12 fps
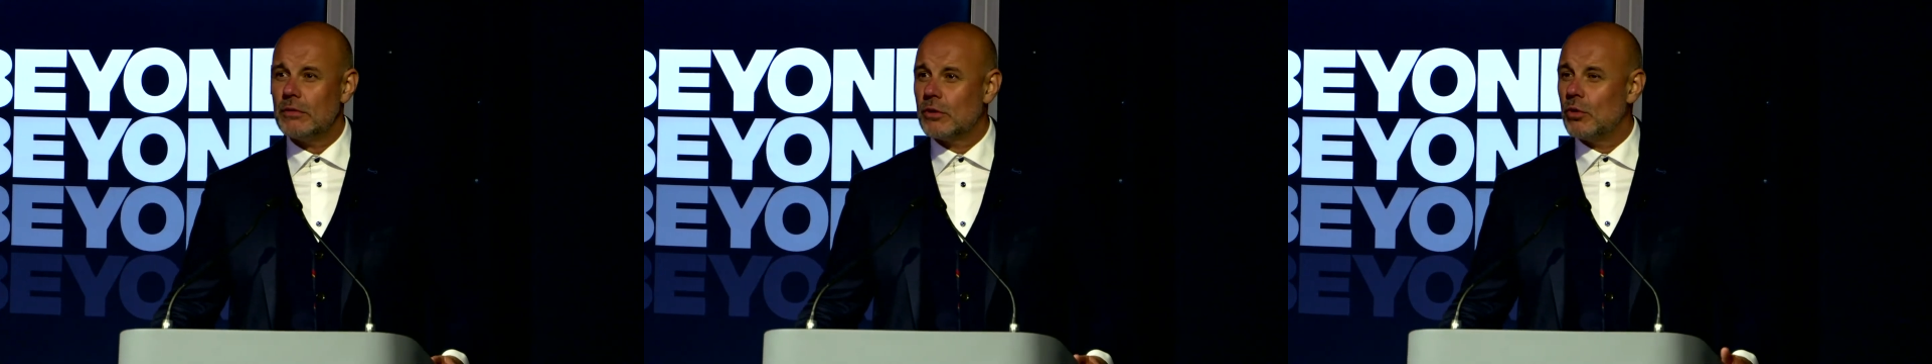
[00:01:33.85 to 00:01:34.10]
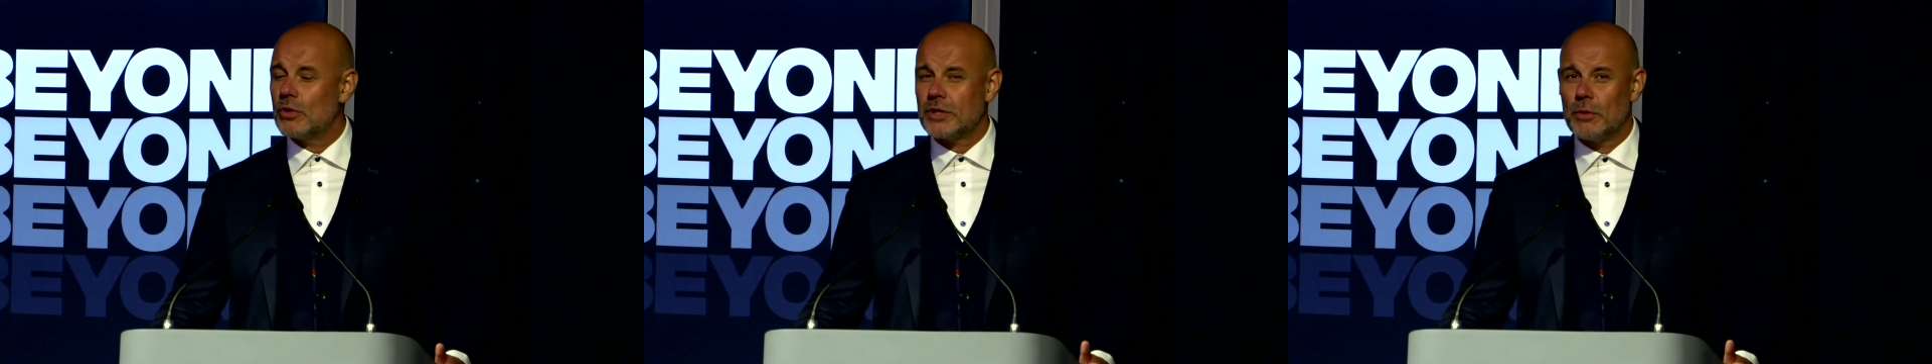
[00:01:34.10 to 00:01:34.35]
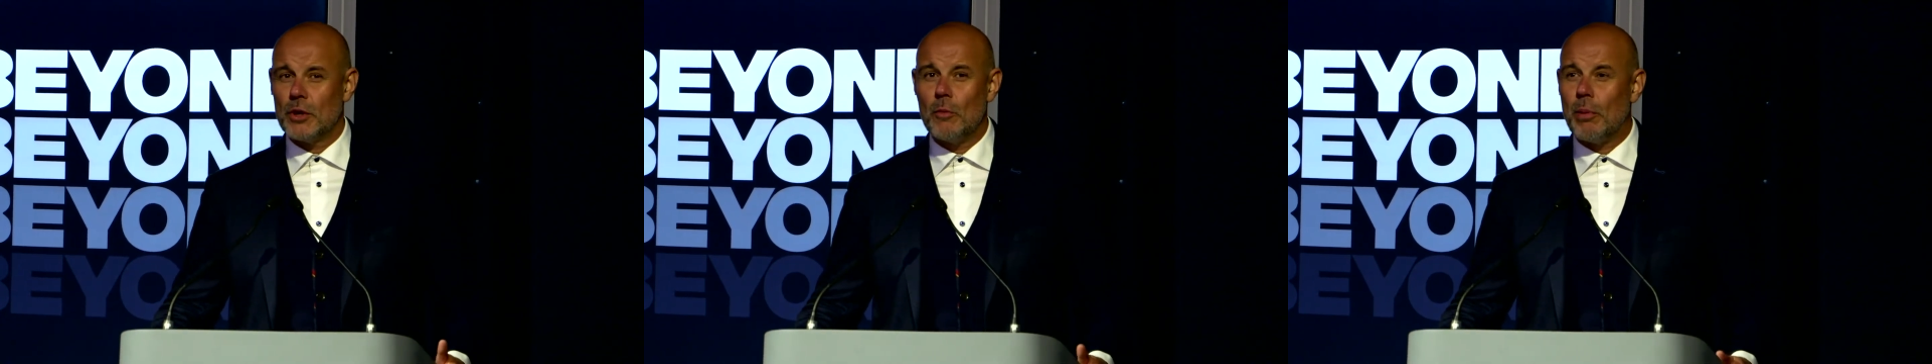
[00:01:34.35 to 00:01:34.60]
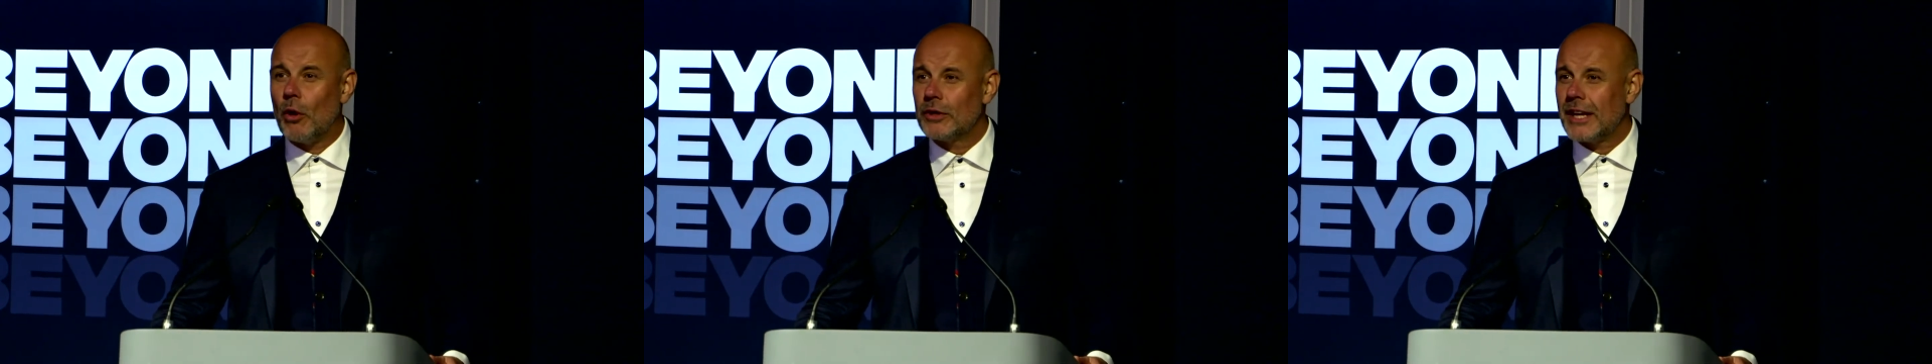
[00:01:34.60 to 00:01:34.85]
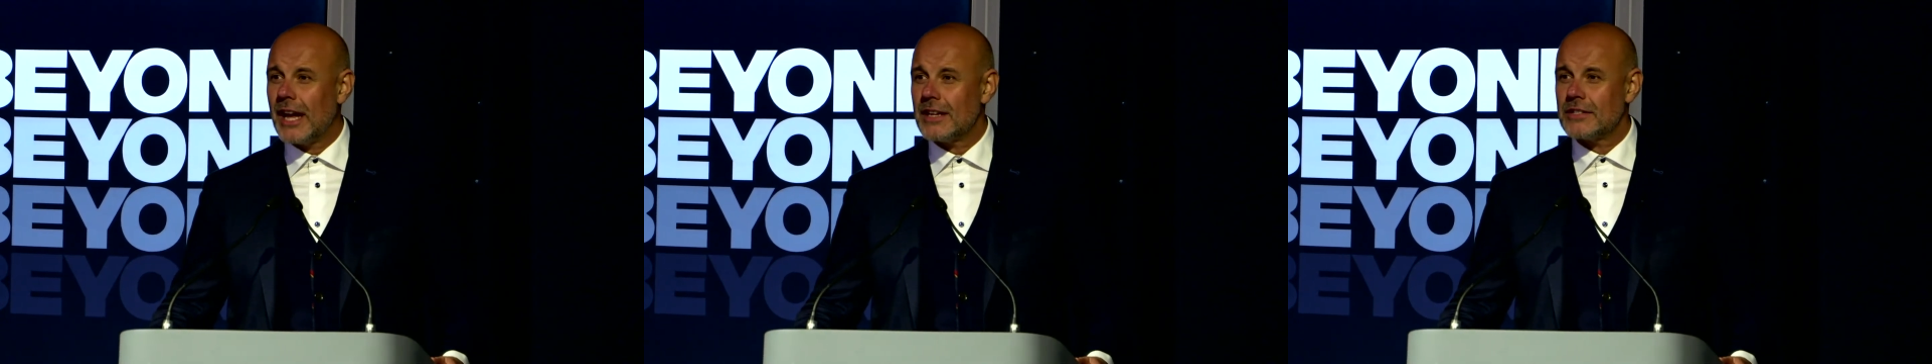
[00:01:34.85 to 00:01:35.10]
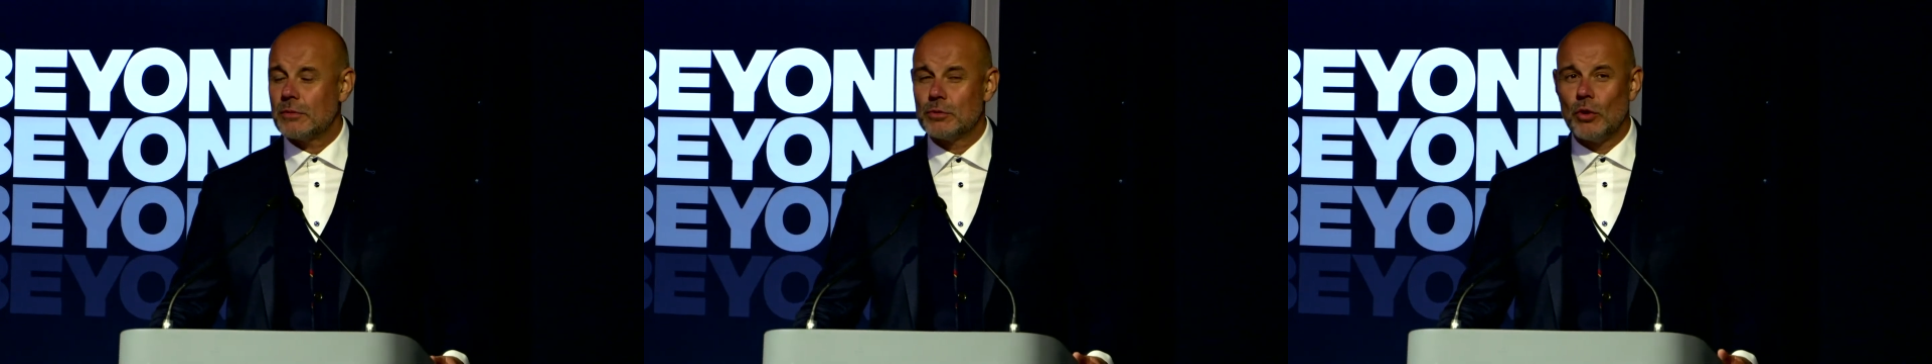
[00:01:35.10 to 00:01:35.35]
Of course, there were no
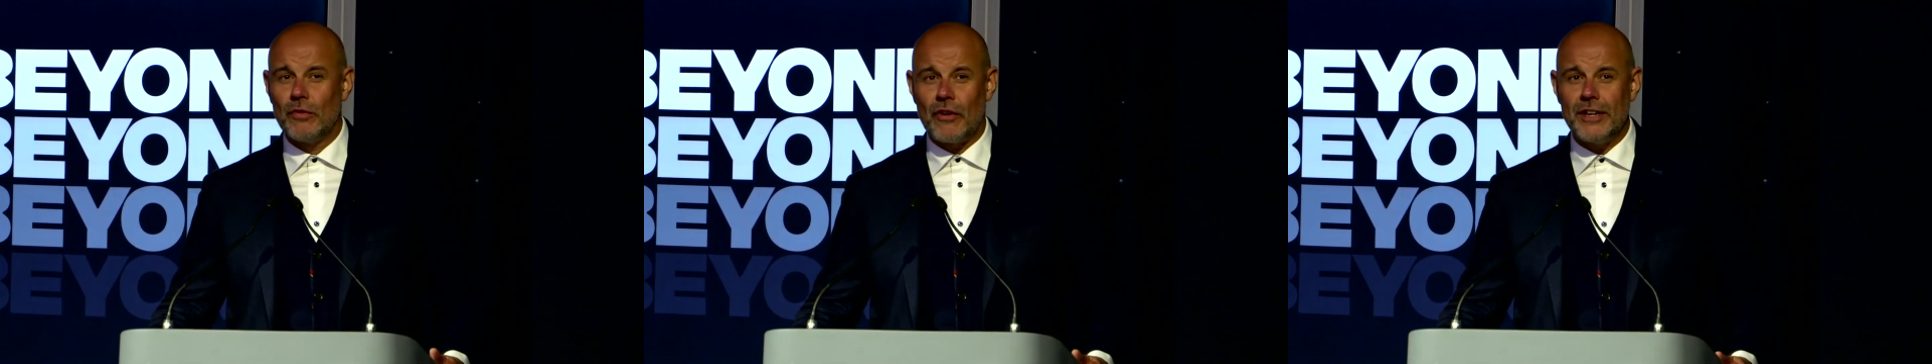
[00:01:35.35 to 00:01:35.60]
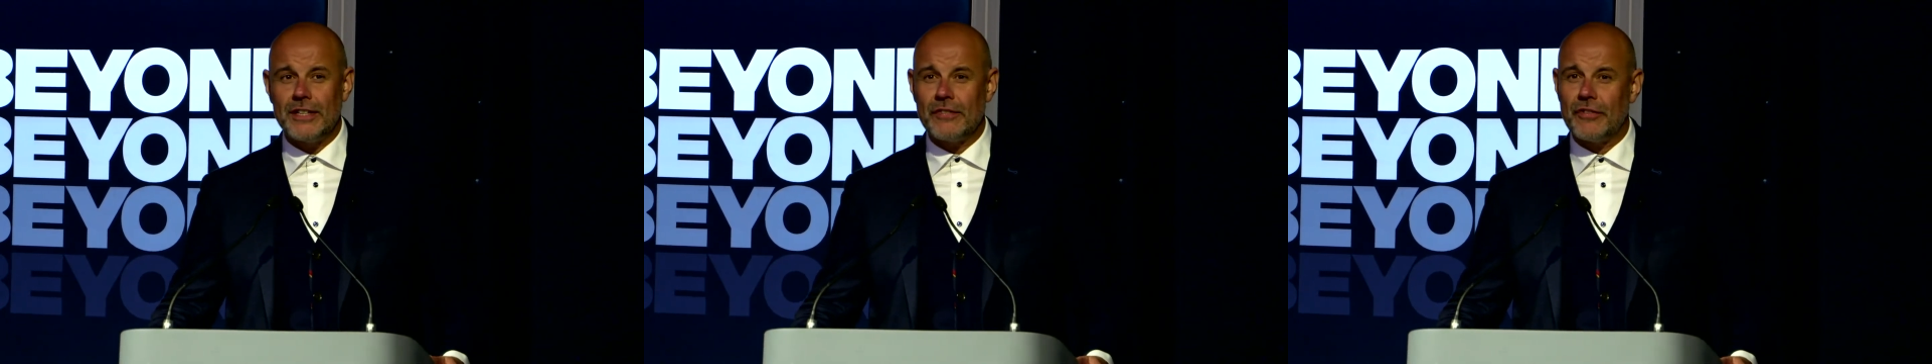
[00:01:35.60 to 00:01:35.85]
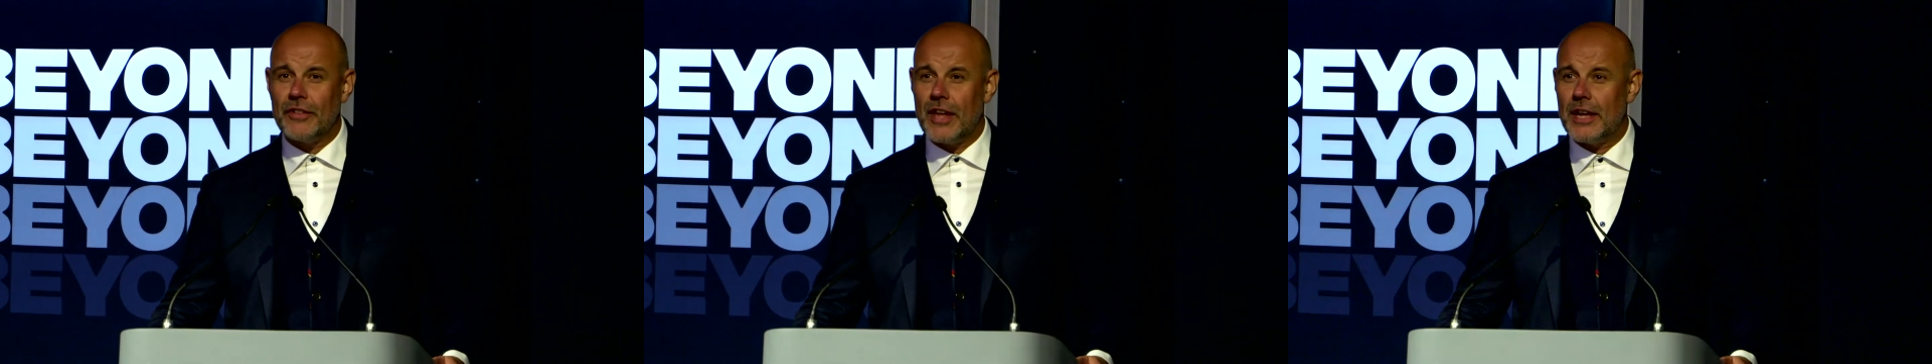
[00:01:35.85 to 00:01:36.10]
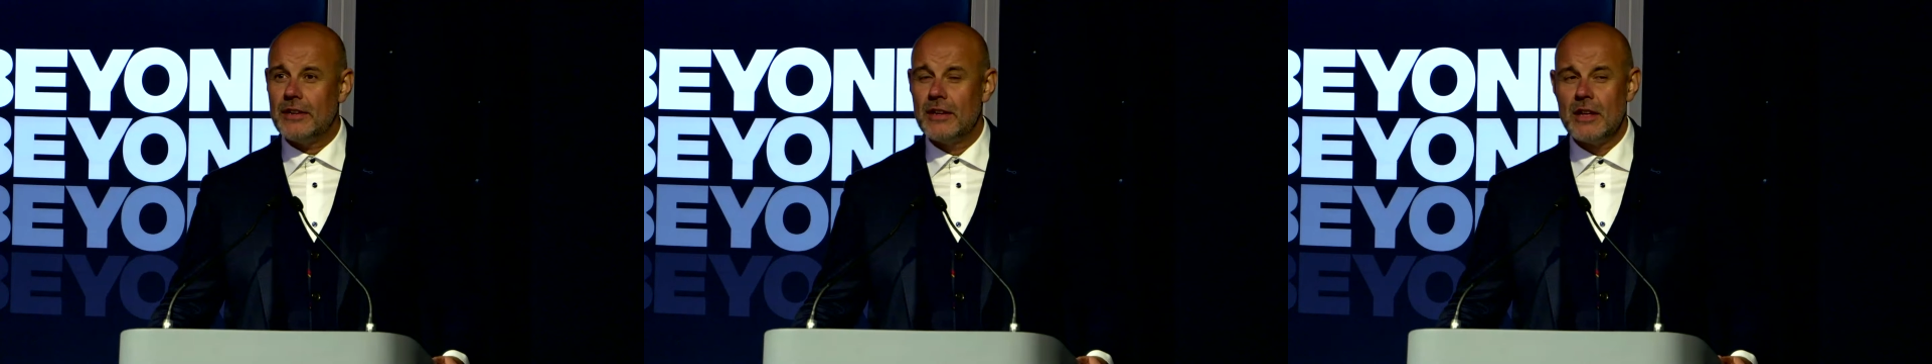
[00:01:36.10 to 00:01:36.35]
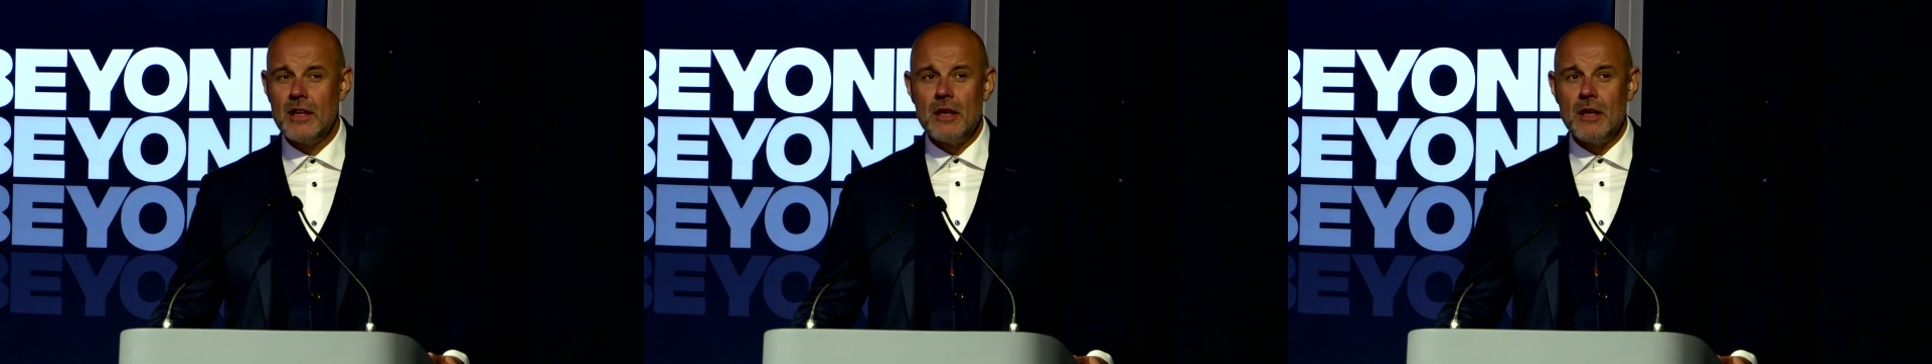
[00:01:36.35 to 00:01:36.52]
podcasts. It was all very different then.